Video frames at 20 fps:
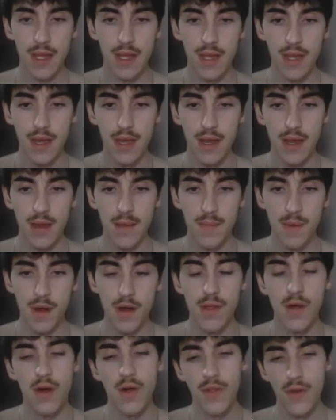
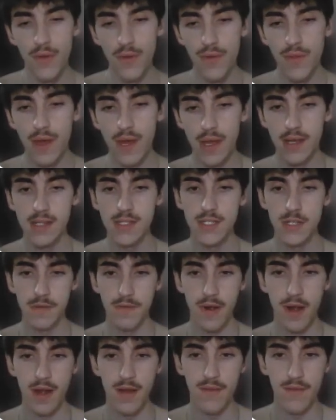although they can
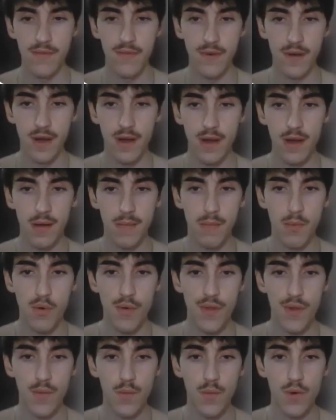survive more
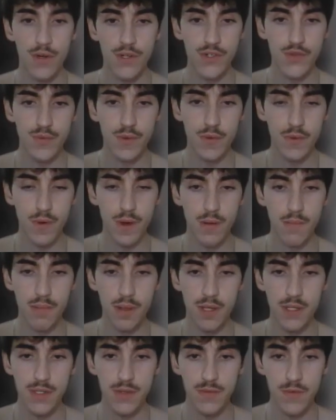than 1 drill run
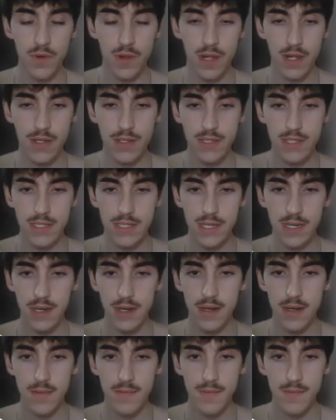plus the rollouts,
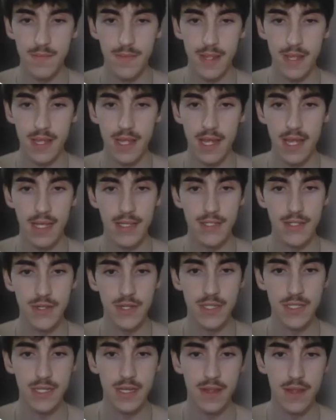as you
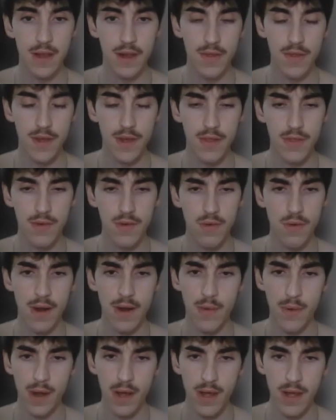can see there, they throw right
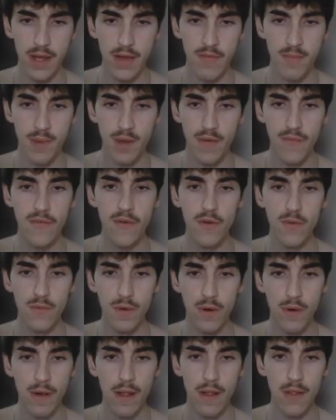away, giving me a full
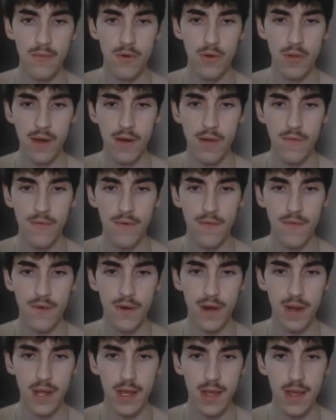rollout for
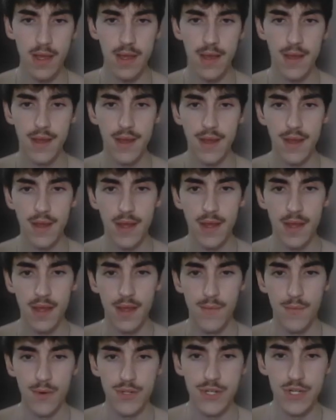free,
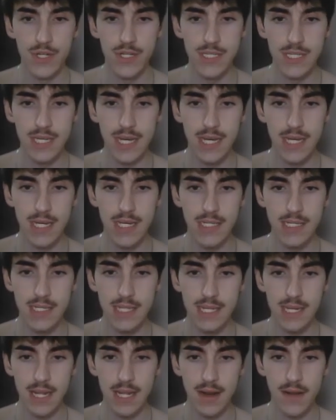which is nice.
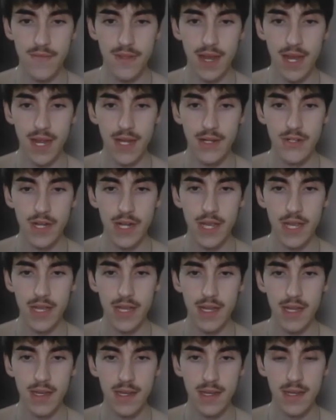They get off the Hydro
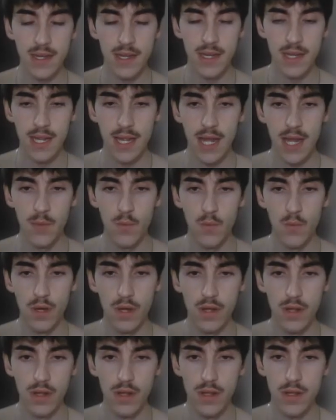Cannon. I
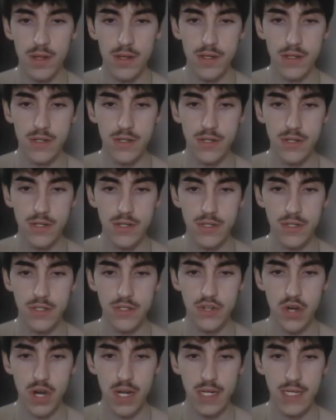will
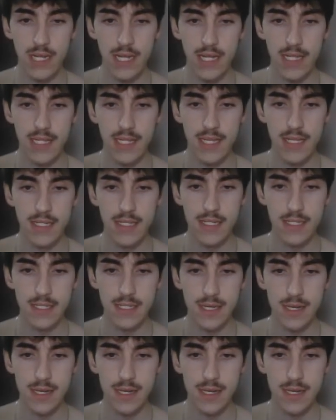try and take this,